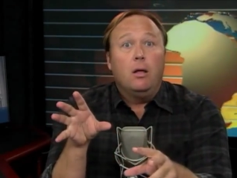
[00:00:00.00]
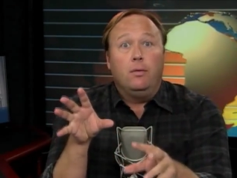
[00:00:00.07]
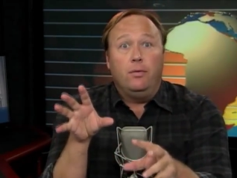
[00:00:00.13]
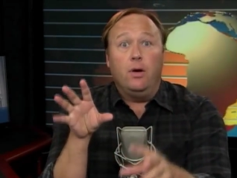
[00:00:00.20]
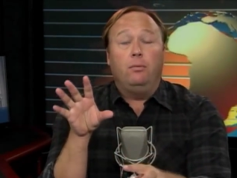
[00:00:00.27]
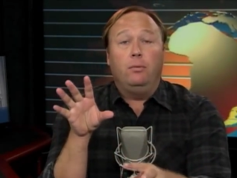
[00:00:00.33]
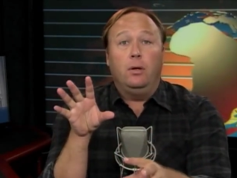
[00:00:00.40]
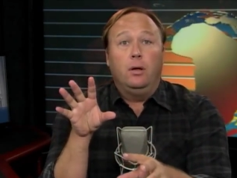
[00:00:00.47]

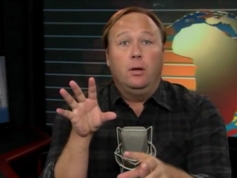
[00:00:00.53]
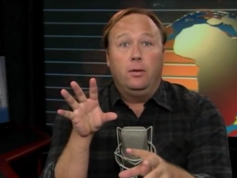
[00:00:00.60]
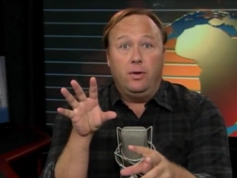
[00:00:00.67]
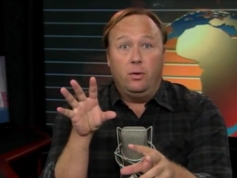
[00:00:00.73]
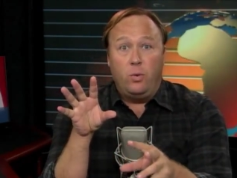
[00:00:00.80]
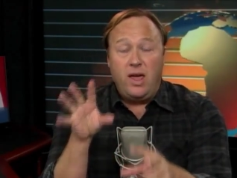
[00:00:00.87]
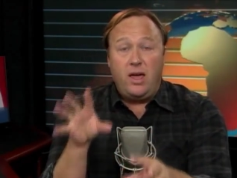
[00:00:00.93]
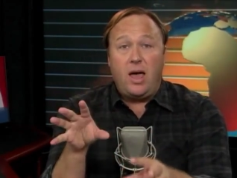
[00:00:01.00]

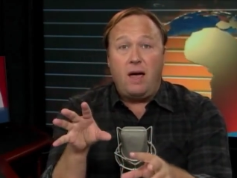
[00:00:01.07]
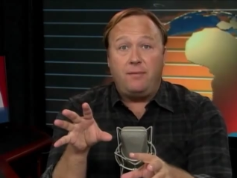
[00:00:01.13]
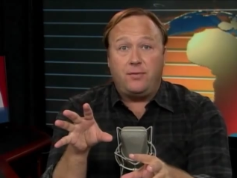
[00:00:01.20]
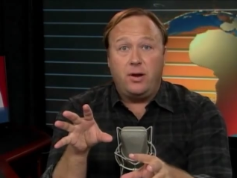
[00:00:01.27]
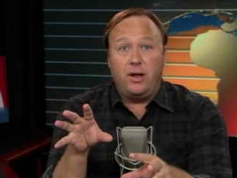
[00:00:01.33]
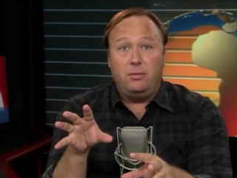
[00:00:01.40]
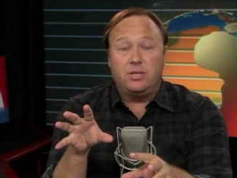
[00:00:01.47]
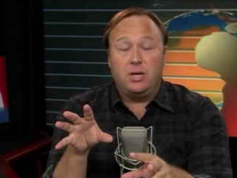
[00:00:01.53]
The week
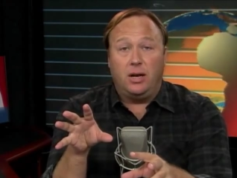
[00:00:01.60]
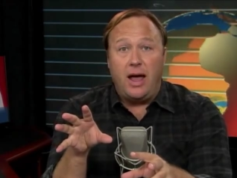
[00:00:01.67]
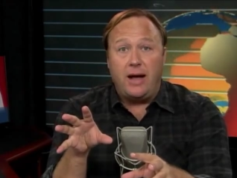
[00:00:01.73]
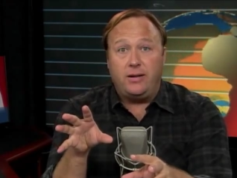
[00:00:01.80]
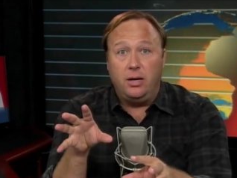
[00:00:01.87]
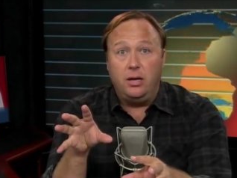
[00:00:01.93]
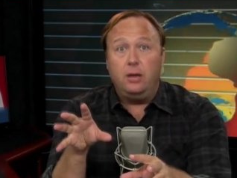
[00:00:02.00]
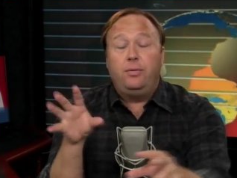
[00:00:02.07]
after he was
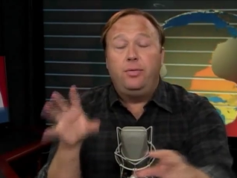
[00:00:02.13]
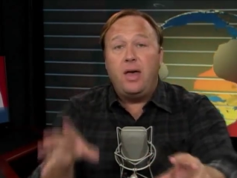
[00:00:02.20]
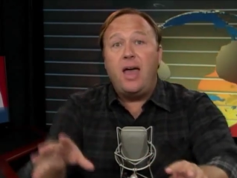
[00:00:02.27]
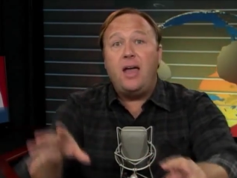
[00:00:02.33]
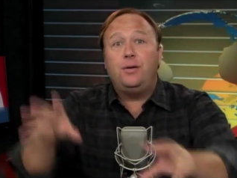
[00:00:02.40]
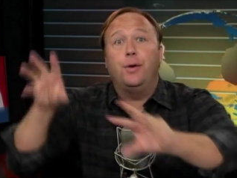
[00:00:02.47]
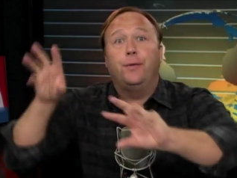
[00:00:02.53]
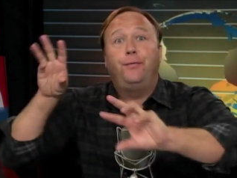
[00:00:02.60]
elected,
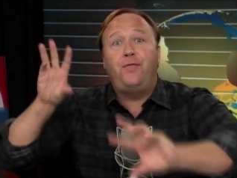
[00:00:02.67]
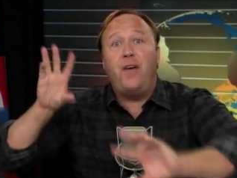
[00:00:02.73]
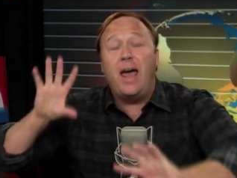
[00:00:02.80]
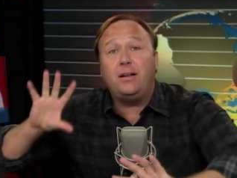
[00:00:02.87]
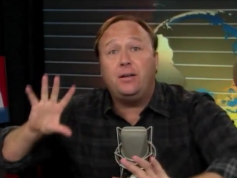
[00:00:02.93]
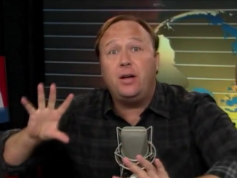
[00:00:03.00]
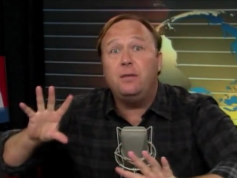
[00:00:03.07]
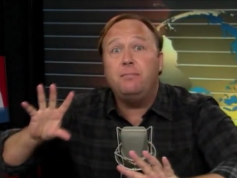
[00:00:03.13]
they
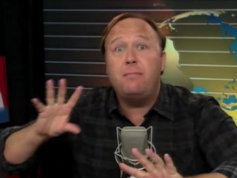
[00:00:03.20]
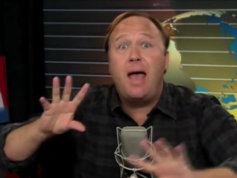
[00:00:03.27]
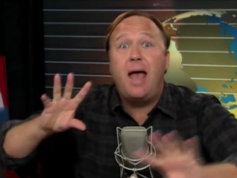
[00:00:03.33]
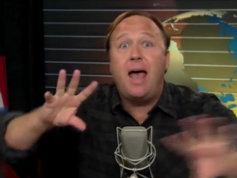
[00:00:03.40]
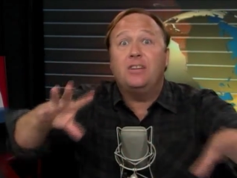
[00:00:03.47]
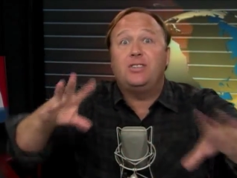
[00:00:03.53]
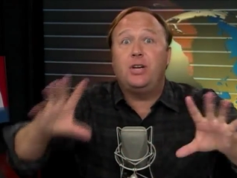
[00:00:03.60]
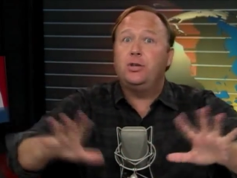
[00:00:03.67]
defect in
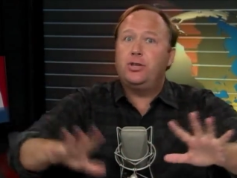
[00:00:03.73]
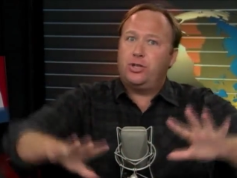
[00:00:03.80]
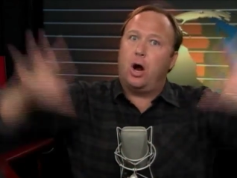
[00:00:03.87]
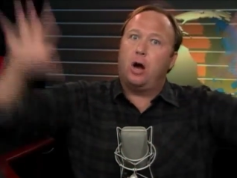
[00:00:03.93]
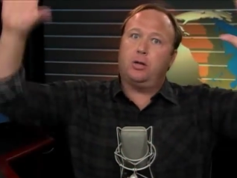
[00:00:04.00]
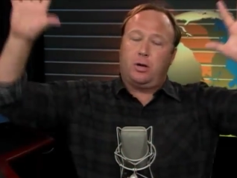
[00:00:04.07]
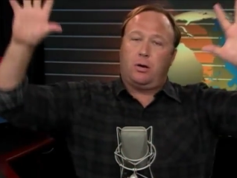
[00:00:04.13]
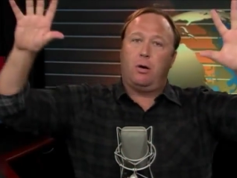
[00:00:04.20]
mass and
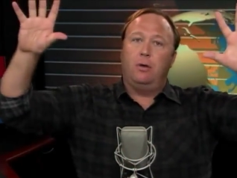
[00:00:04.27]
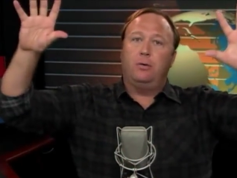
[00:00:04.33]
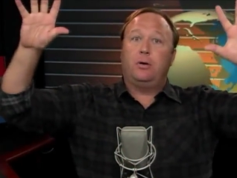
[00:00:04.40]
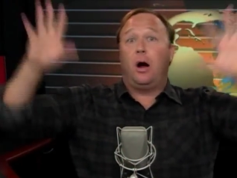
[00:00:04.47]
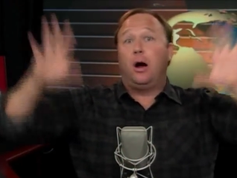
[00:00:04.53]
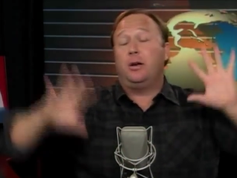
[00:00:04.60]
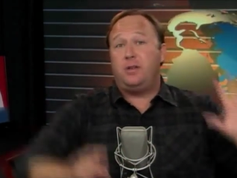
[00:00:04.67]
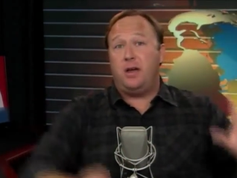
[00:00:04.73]
start their own
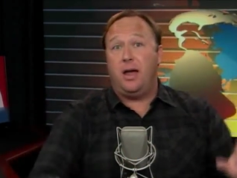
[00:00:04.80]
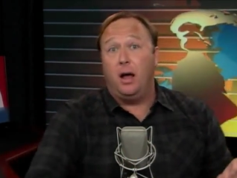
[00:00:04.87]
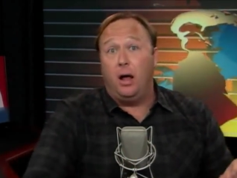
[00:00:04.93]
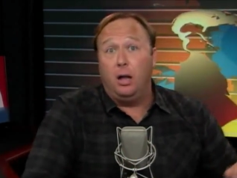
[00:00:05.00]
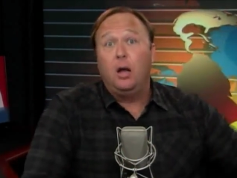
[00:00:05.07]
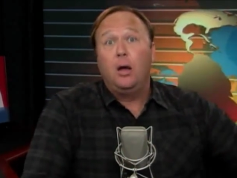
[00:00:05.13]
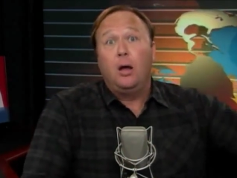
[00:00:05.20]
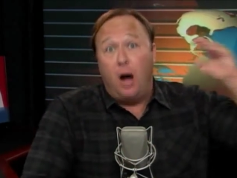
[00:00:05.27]

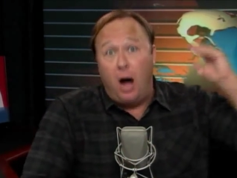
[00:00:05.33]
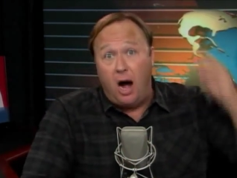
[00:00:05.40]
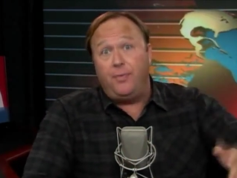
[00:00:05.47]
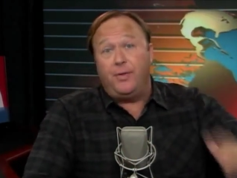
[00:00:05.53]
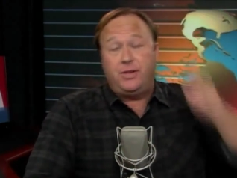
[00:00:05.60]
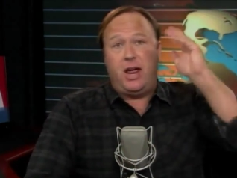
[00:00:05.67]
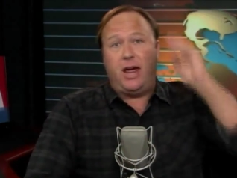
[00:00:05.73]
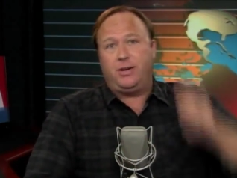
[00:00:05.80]
cartel on
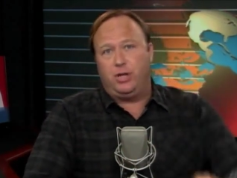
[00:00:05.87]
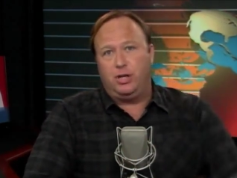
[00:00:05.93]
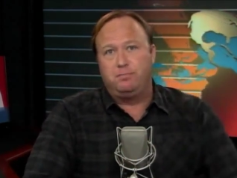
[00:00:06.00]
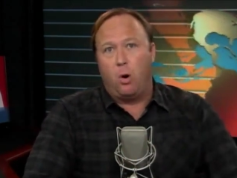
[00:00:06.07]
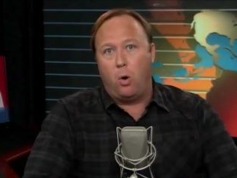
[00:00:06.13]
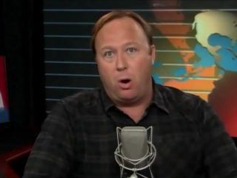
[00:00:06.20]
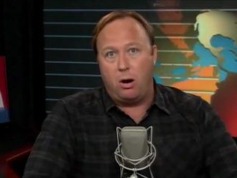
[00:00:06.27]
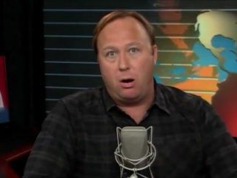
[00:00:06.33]
the Texas
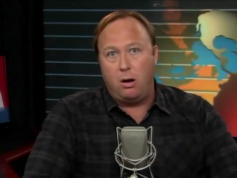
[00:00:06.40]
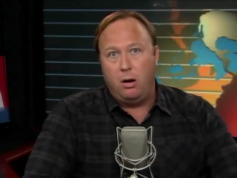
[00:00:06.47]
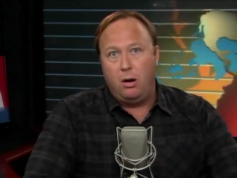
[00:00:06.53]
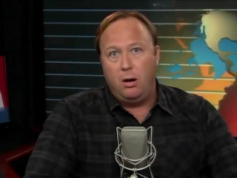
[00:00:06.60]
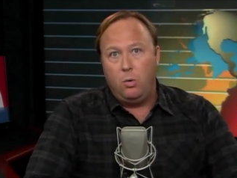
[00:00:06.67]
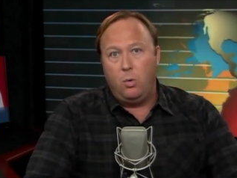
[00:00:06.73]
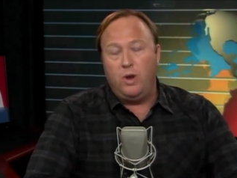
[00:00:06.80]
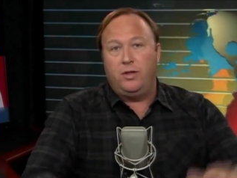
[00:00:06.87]
border
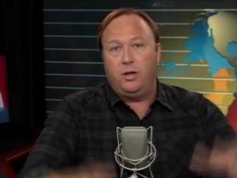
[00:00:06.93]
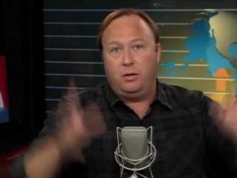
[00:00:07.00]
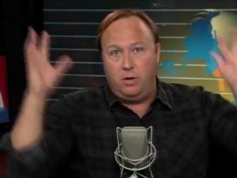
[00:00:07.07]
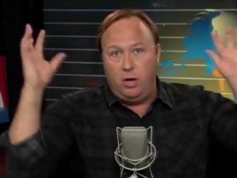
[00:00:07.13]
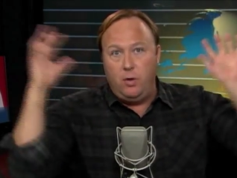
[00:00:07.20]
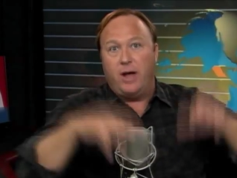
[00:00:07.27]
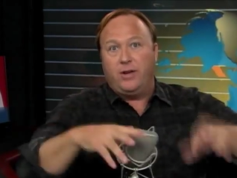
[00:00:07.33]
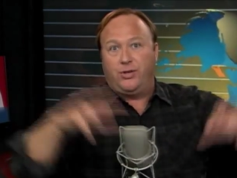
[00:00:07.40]
with the
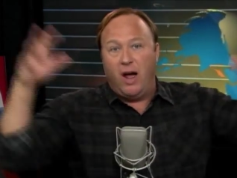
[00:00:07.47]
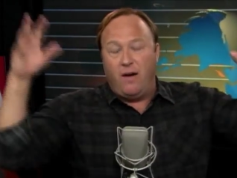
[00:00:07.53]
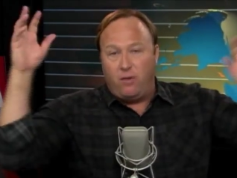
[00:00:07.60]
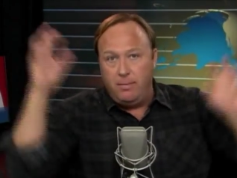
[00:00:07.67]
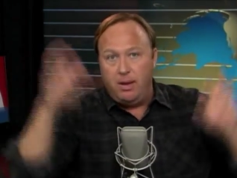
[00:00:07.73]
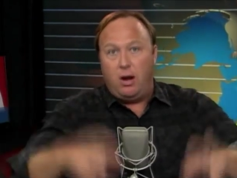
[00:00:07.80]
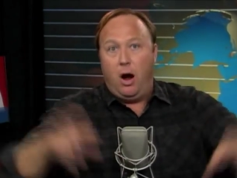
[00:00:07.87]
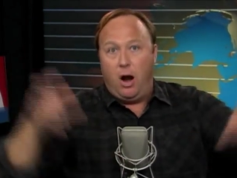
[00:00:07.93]
U.S.
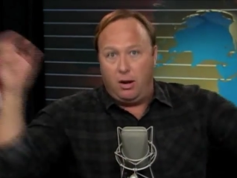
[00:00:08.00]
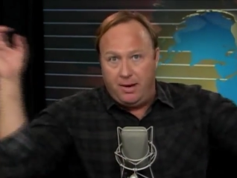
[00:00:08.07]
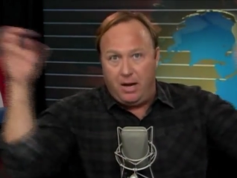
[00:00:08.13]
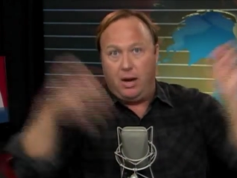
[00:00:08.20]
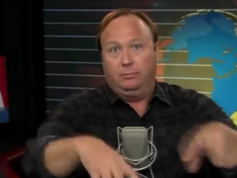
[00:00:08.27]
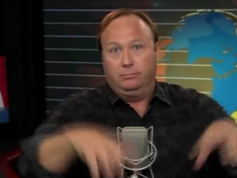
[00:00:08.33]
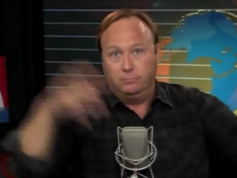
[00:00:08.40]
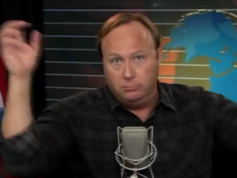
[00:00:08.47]
government
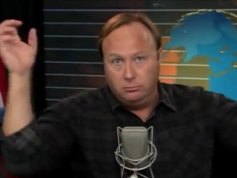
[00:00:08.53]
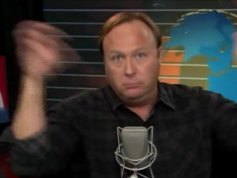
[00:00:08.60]
arming them.